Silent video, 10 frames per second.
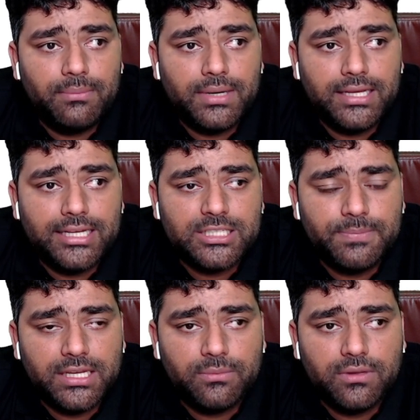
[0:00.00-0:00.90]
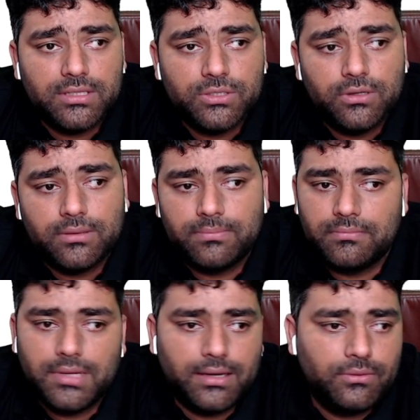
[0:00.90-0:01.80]
MADSPM also,
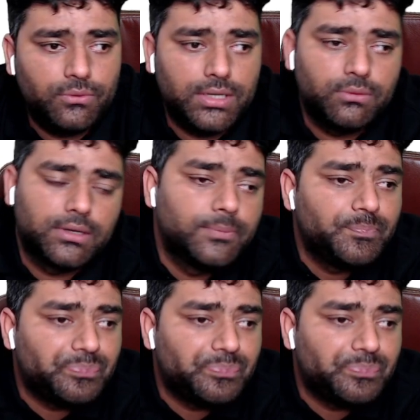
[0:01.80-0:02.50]
whatever.